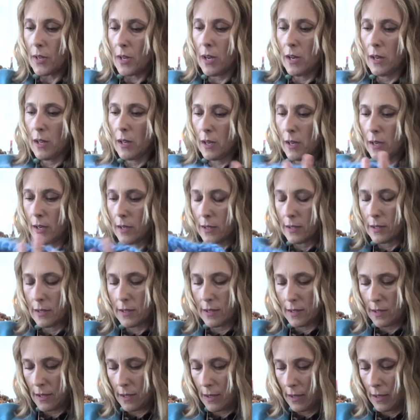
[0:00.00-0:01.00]
Let's
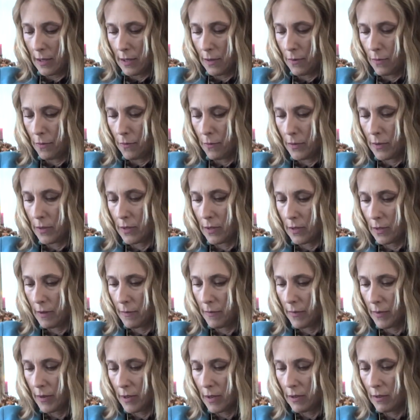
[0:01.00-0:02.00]
see. What's up?
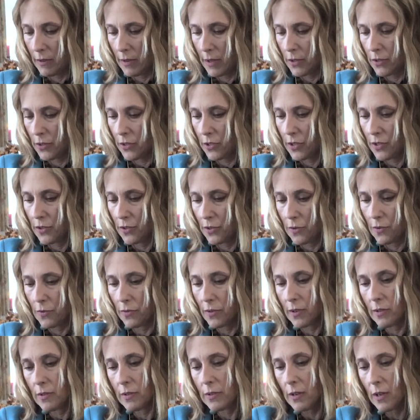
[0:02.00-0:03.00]
Oh, I just
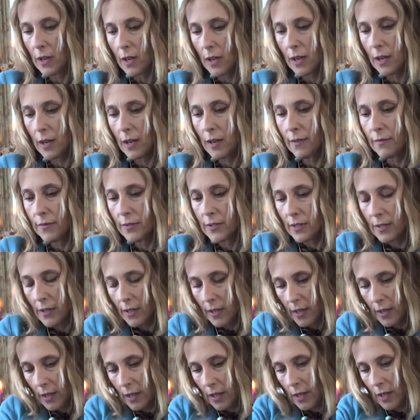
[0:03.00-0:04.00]
noticed I have to
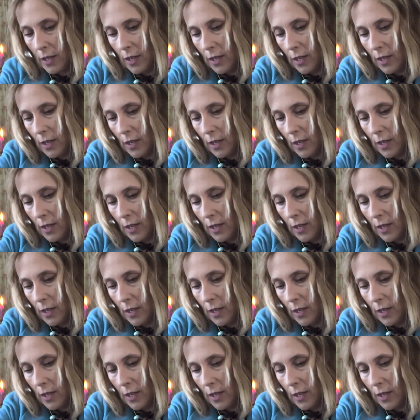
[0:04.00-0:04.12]
like...